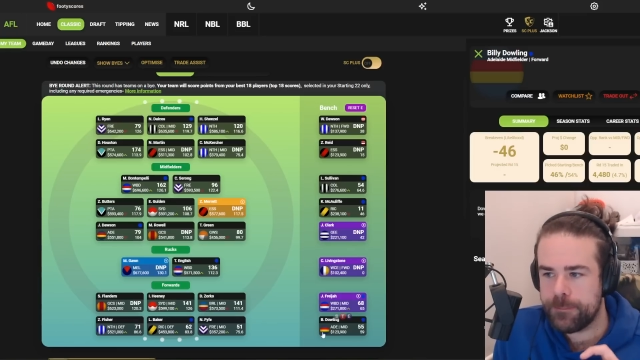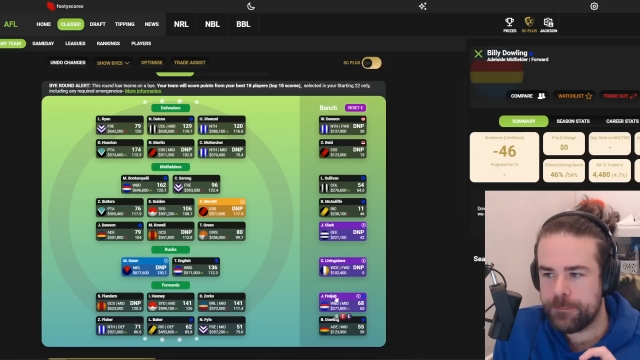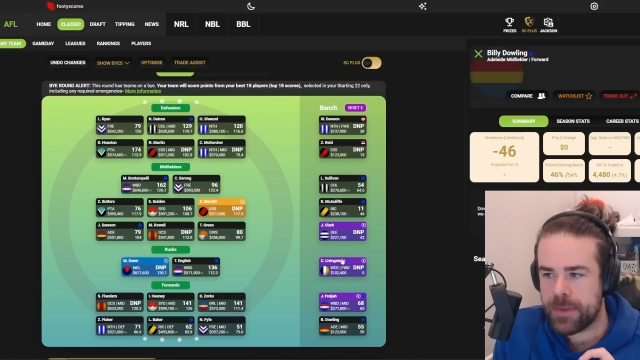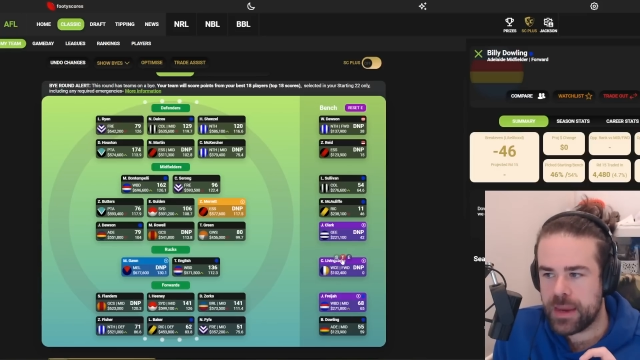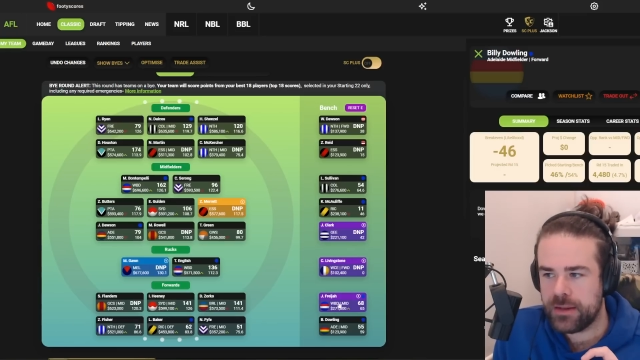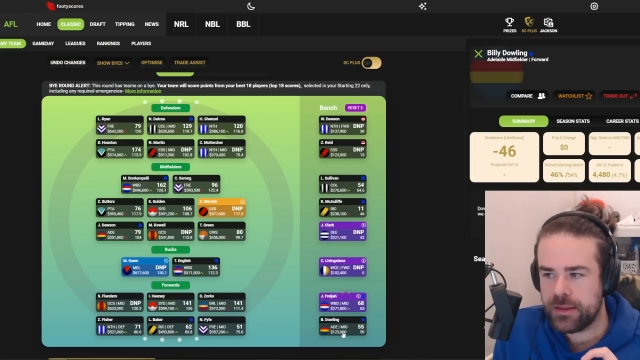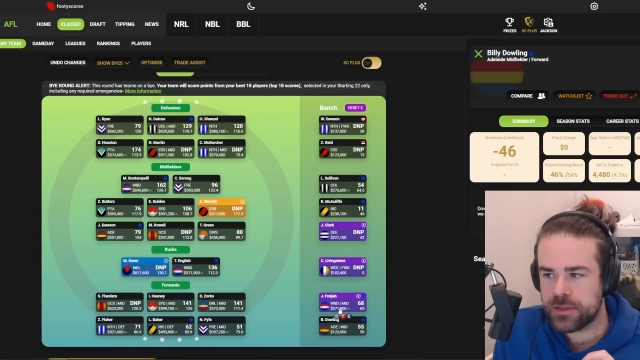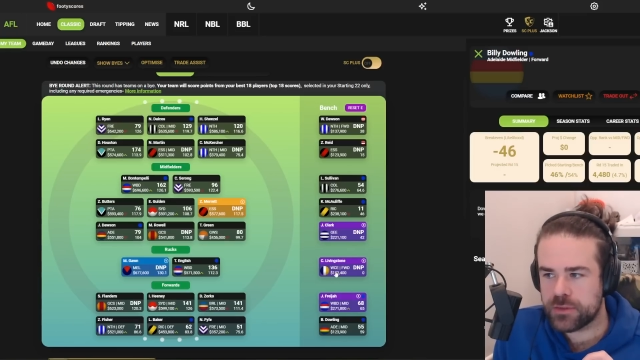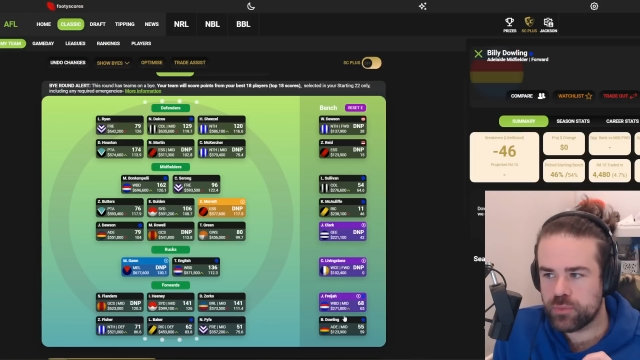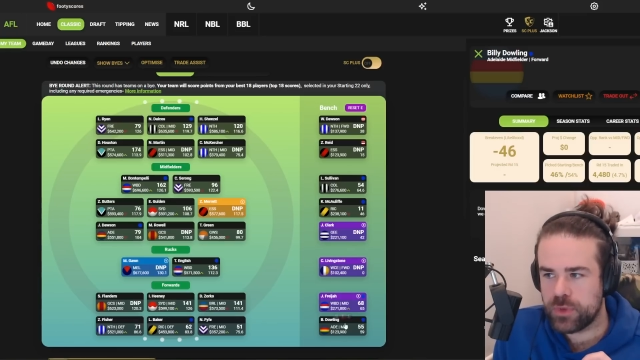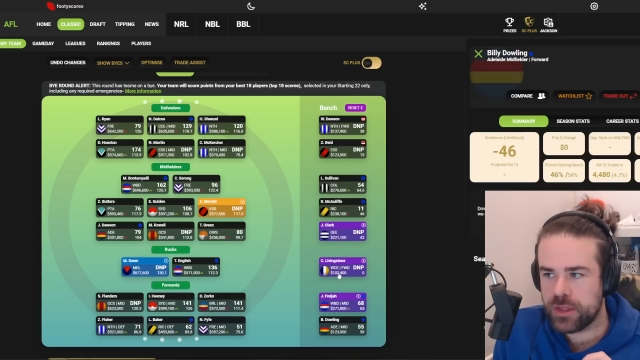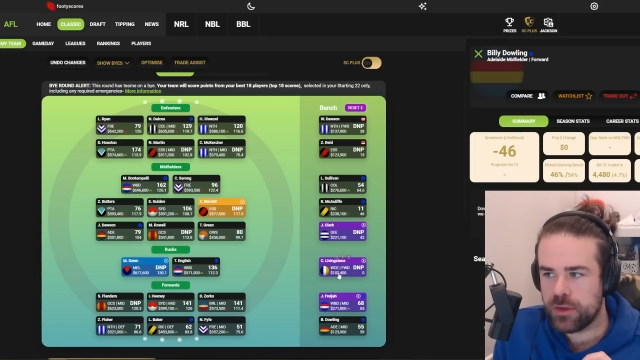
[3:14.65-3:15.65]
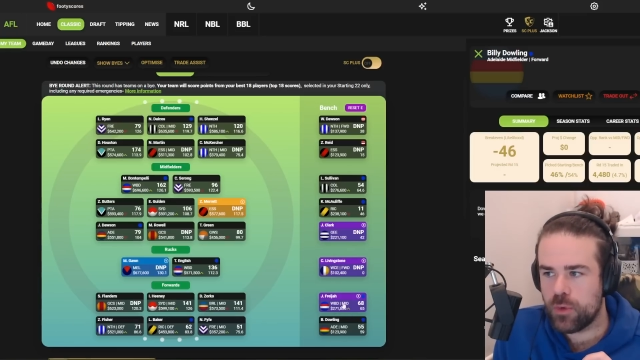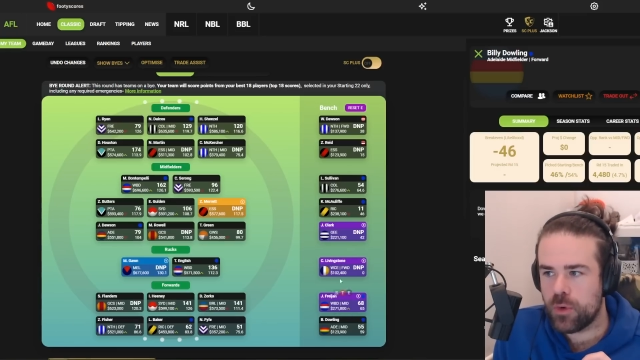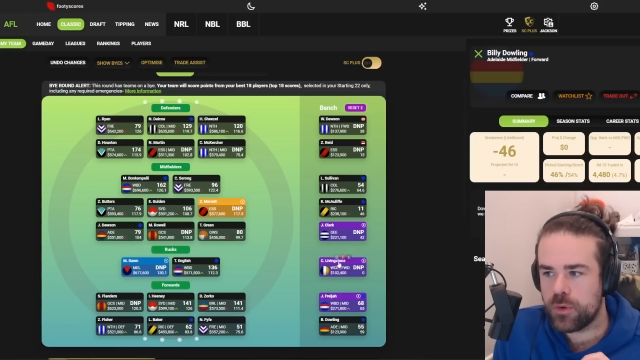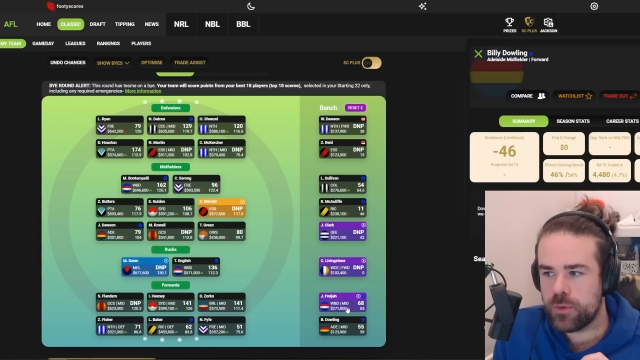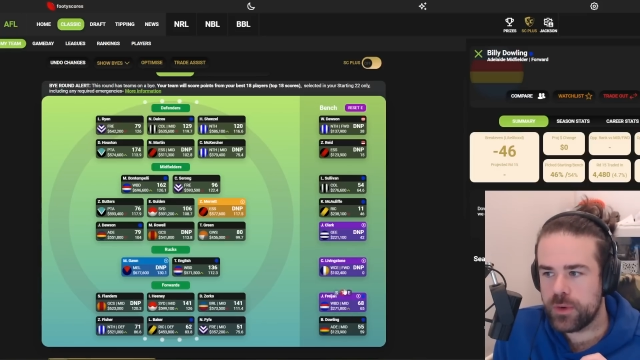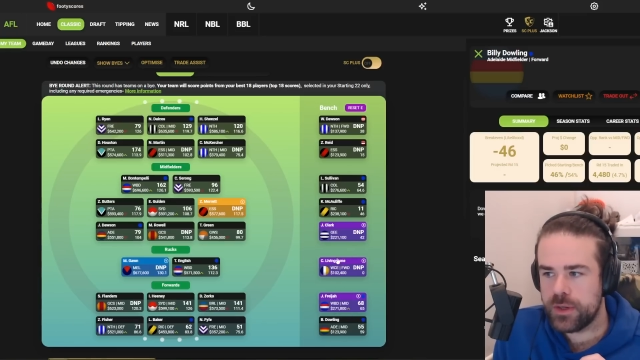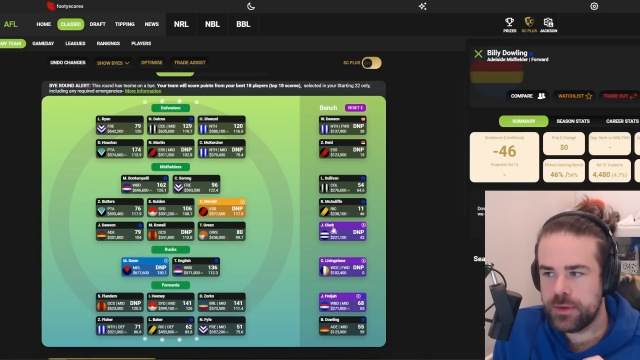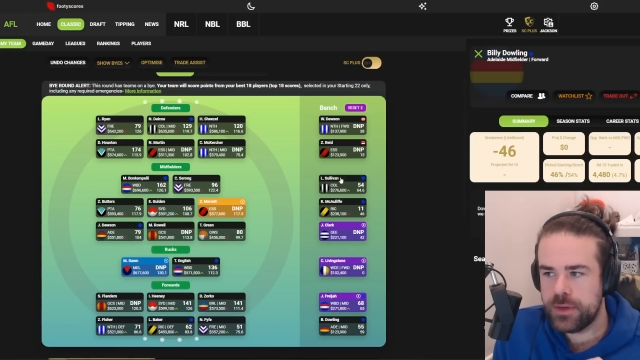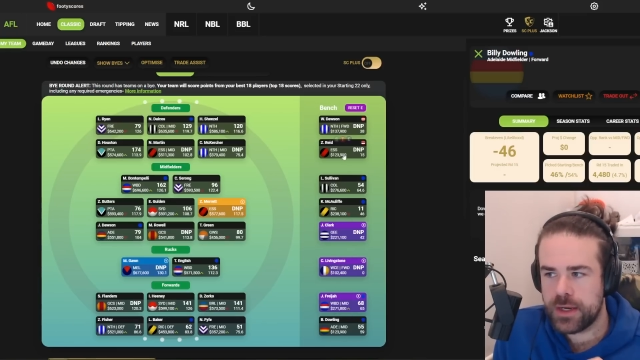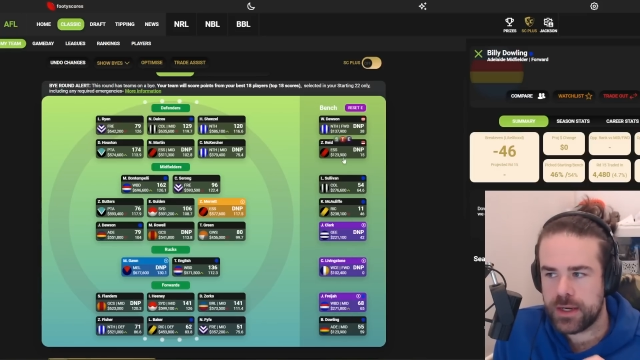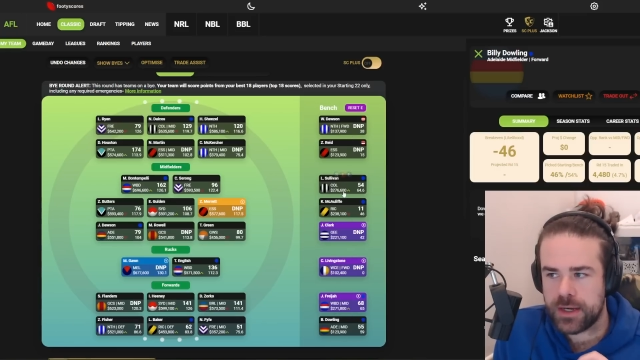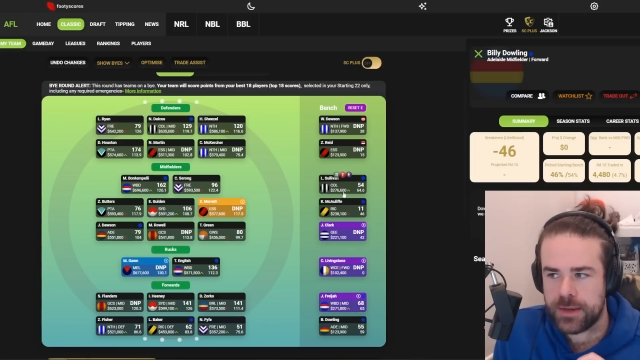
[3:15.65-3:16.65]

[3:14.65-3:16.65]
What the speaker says: made this really awkward,